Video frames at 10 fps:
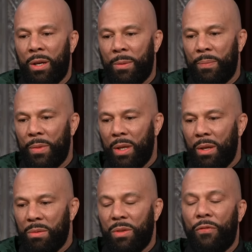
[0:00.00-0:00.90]
Um,
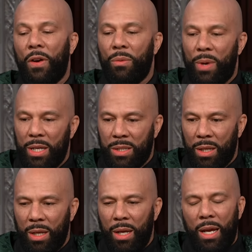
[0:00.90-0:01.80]
it was a
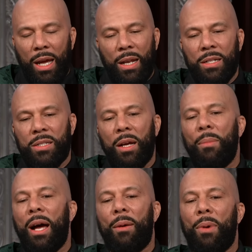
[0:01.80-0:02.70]
fundraiser, and
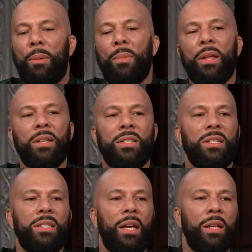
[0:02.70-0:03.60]
somehow my mother
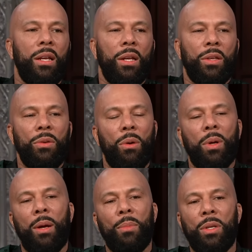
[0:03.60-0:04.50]
just said, "You know
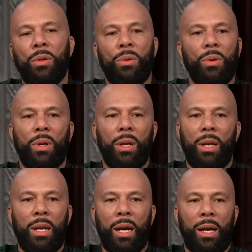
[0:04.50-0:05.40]
what I'm gonna do?
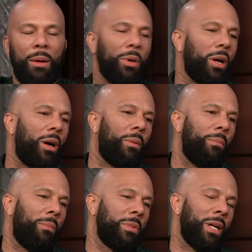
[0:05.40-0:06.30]
Like I'm gonna
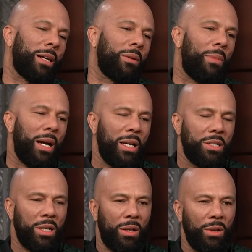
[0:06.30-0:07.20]
call Dr. Maya
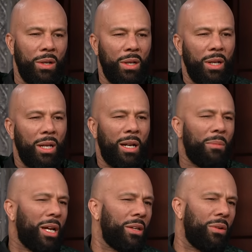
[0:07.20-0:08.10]
Angelou." And
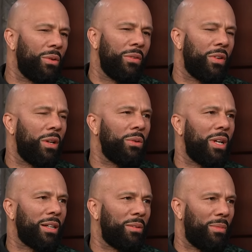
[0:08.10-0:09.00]
I'm like, "You don't even know
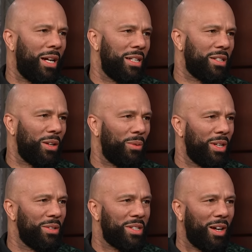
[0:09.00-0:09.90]
Dr. Maya Angelou.
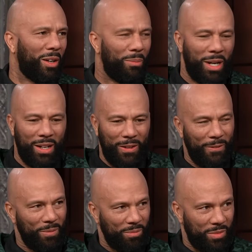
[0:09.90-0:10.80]
What are you talking about?" what year
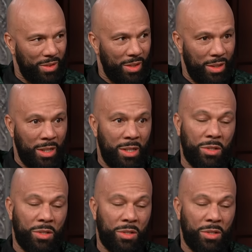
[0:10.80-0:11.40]
is this? How long ago?